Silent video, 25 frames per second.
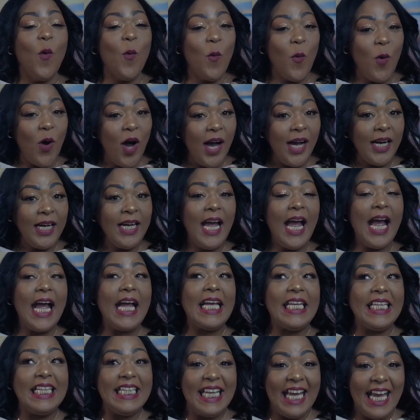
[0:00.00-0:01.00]
One,
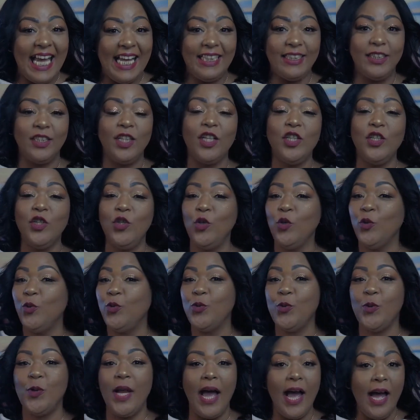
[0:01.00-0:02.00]
yes, you
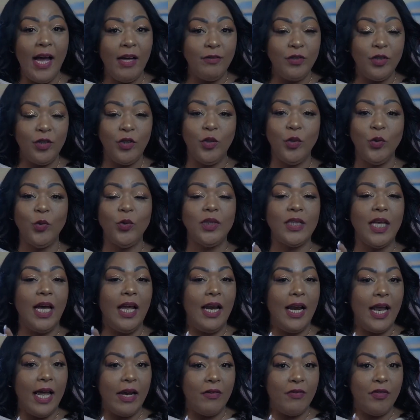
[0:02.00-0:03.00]
do not have to use
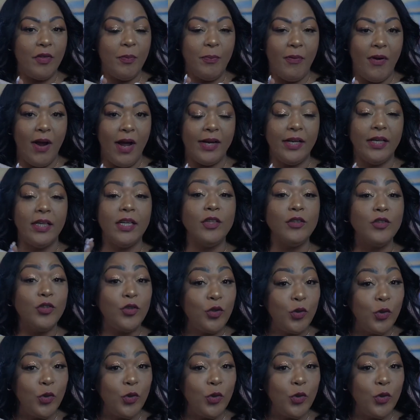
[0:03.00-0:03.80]
a lot of the product.